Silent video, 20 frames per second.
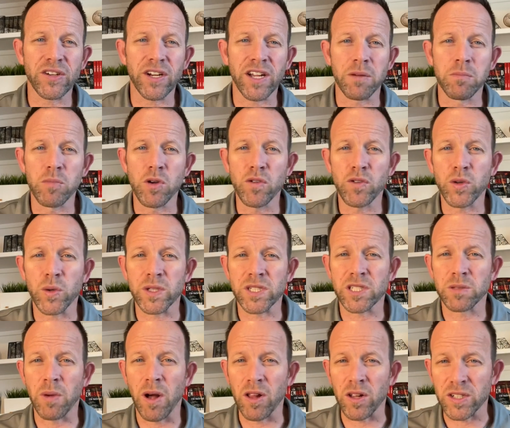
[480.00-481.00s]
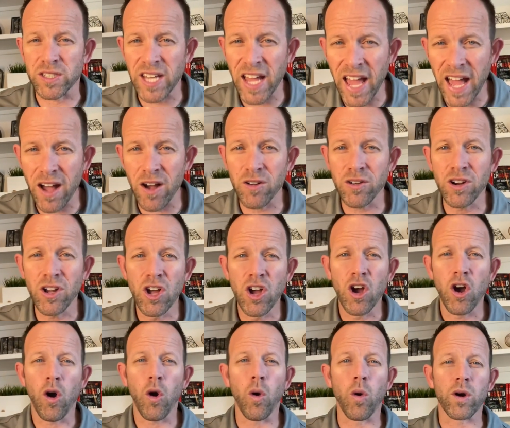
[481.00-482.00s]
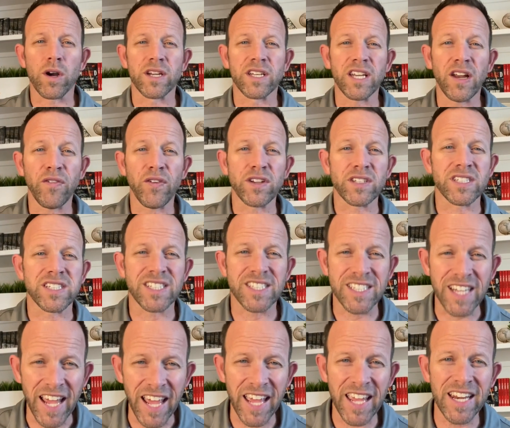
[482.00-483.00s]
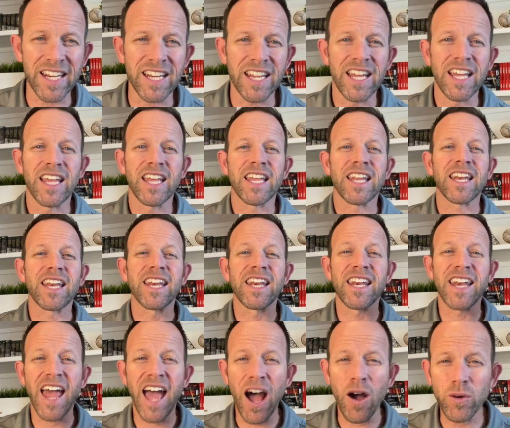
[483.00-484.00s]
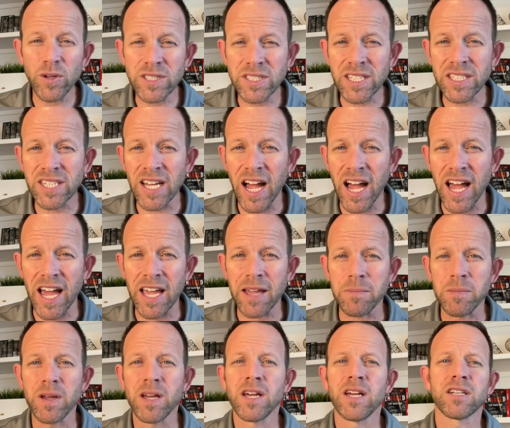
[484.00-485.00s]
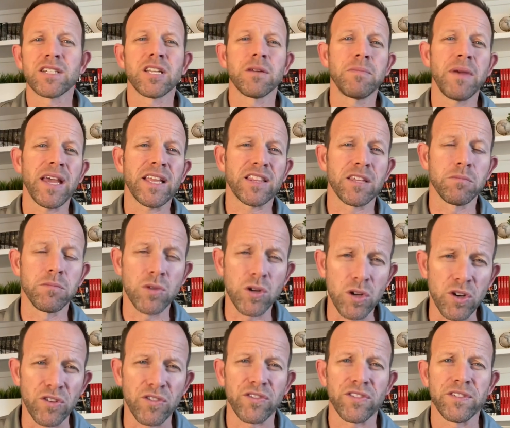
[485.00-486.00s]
a move to a smaller town or a different state, now is the time to make the move.